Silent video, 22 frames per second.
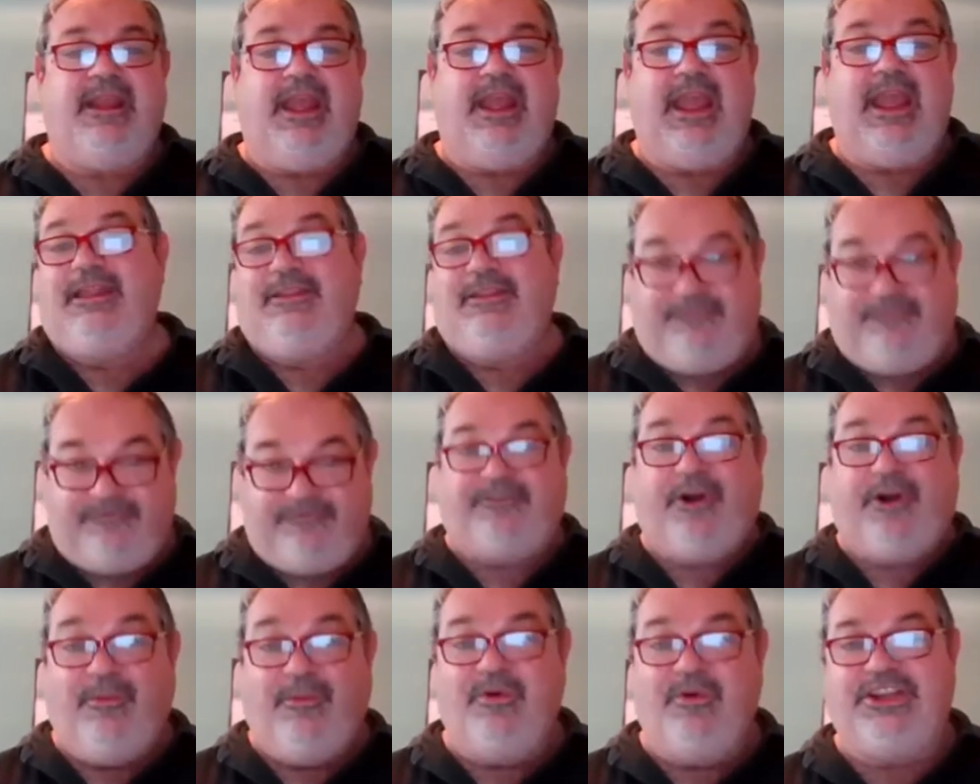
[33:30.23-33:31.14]
and
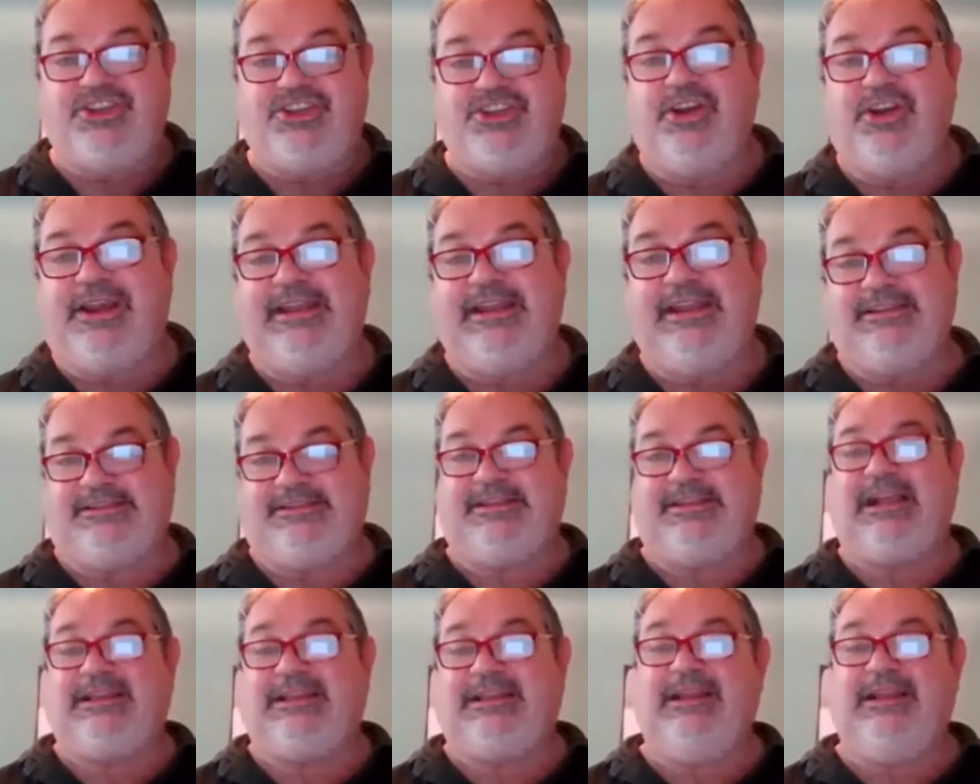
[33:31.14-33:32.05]
from which you can
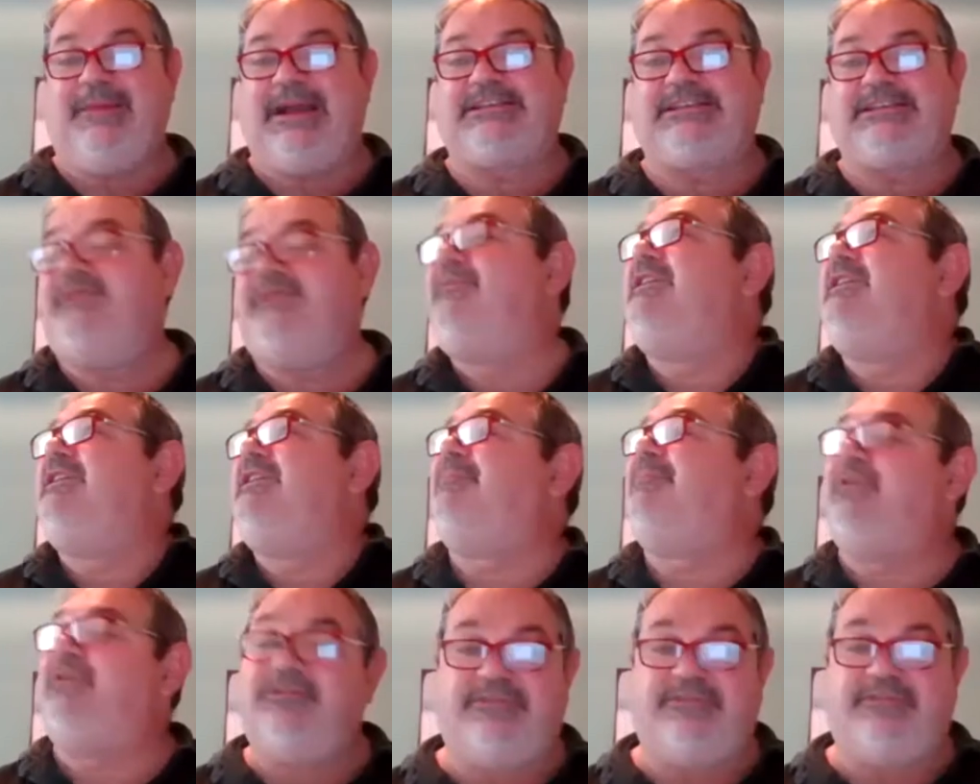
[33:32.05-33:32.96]
extract a maximum
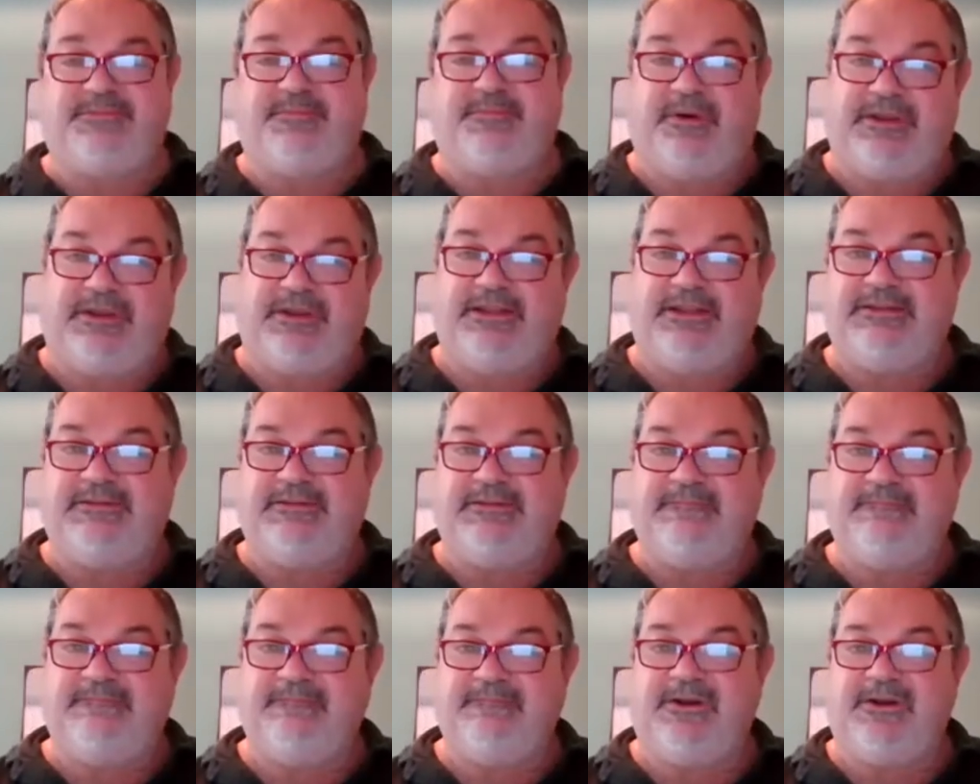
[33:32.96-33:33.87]
Lyapunov exponent.
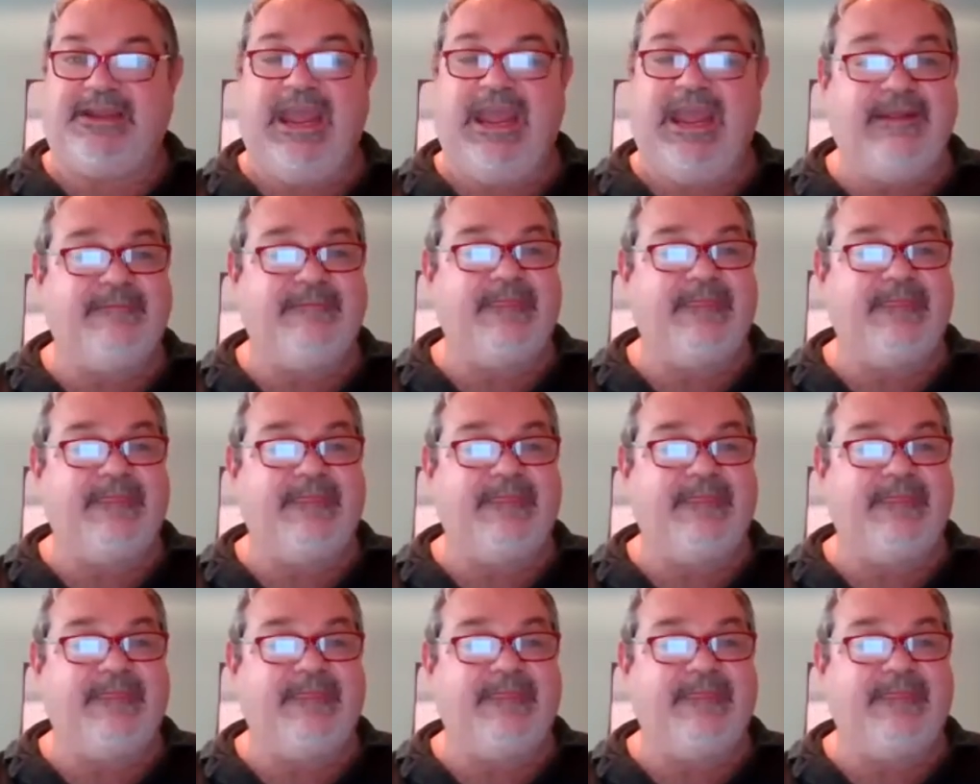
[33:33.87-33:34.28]
Okay?